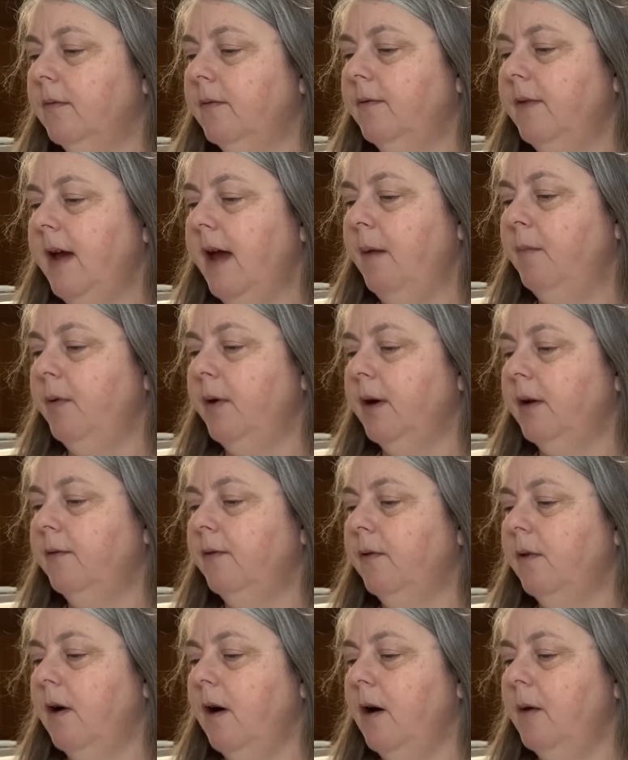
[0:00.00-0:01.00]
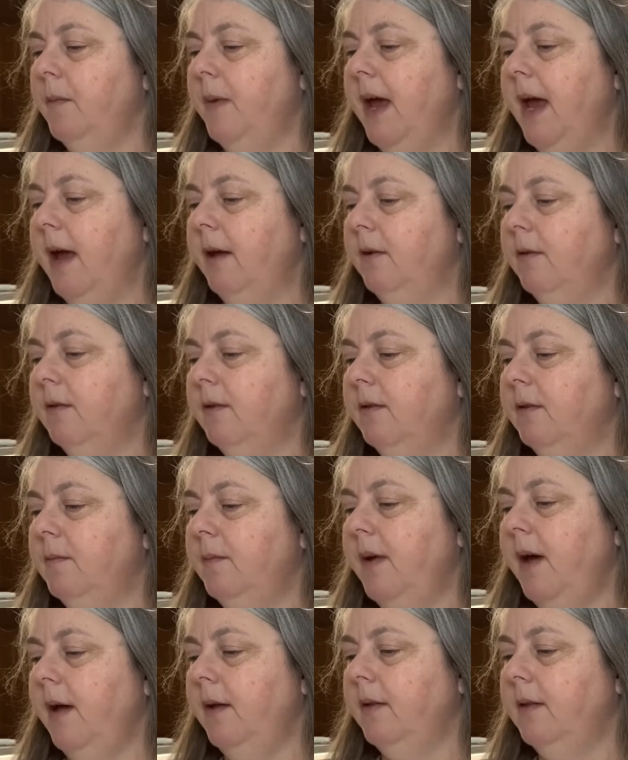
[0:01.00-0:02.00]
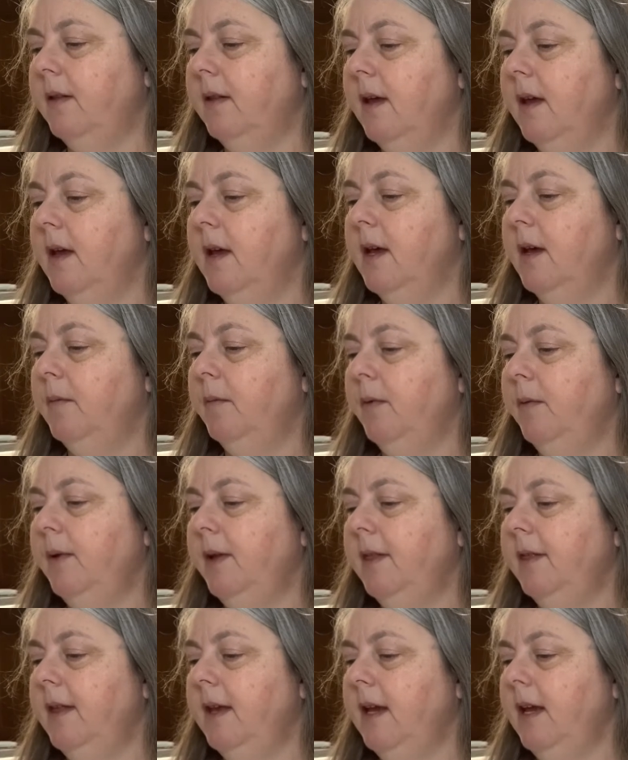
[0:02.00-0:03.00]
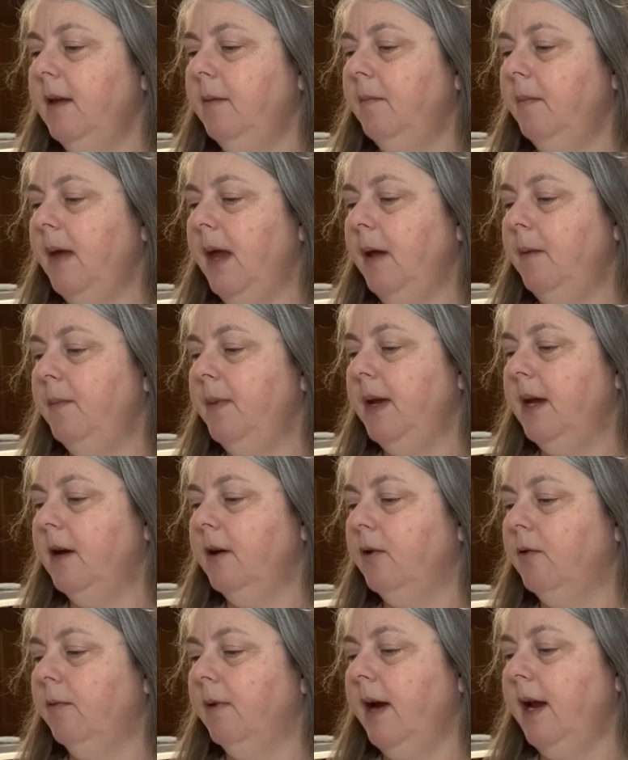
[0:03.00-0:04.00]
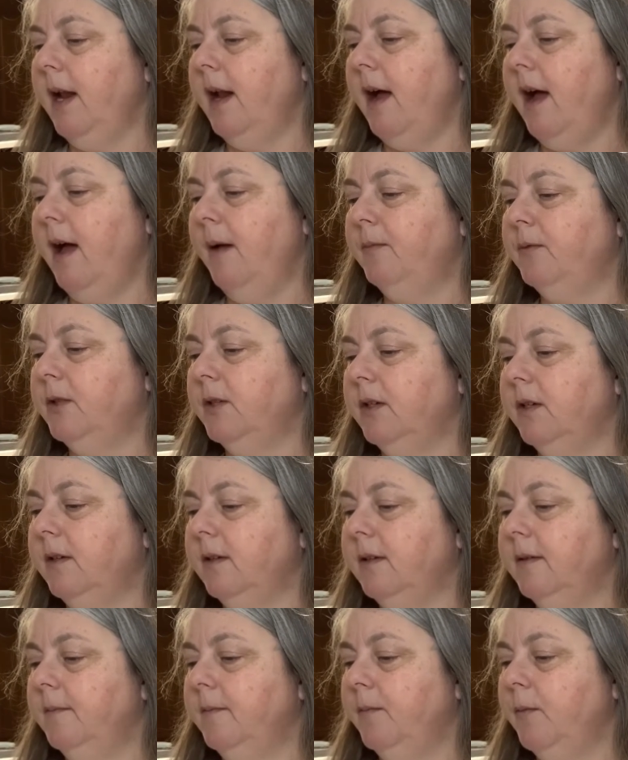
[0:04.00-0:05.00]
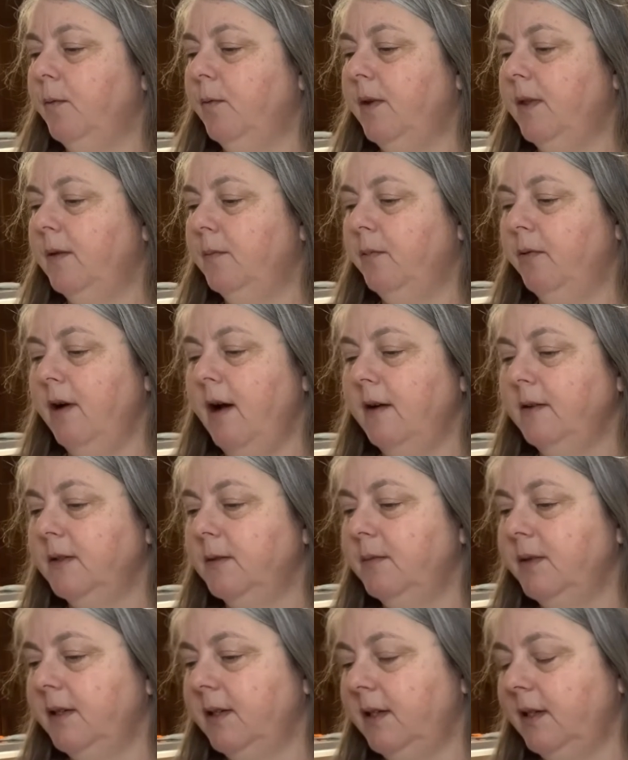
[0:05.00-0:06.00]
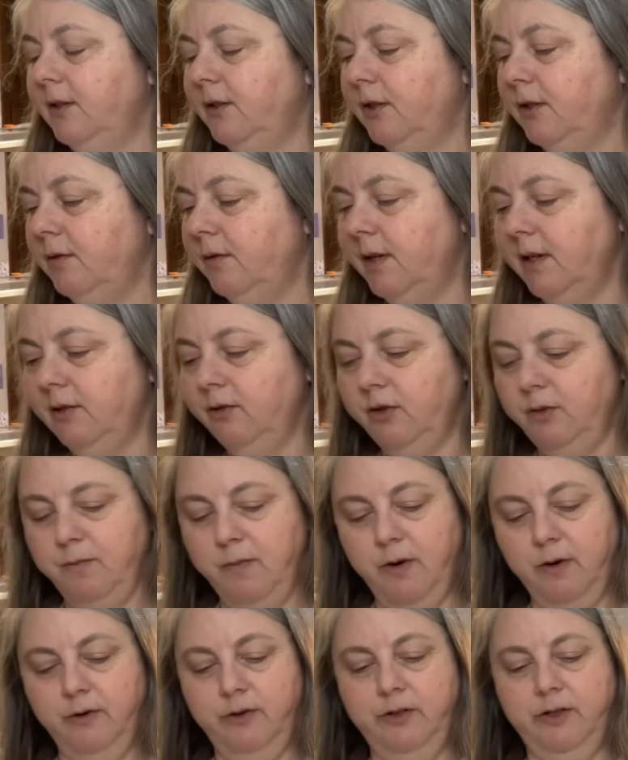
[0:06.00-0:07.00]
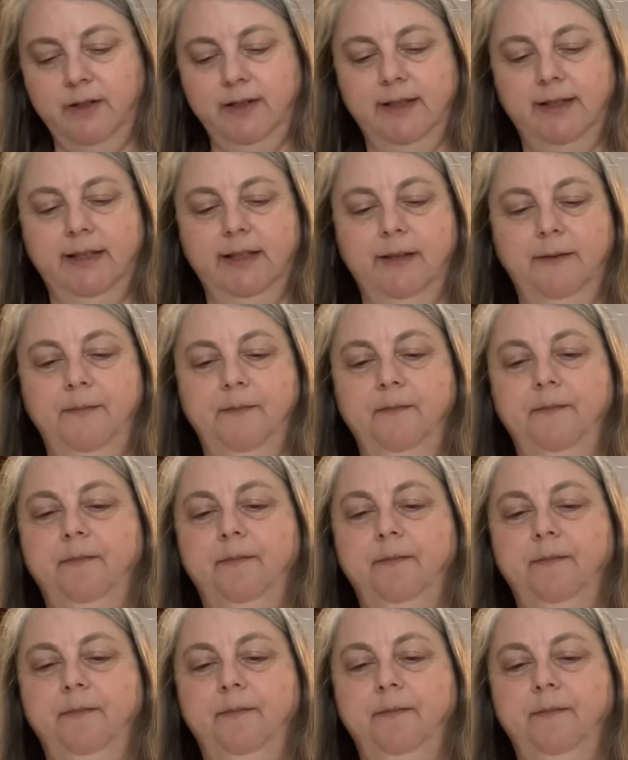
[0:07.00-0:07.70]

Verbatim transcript: fabric for our pattern of the month, but we think it may be a great option with approximately two inch margins.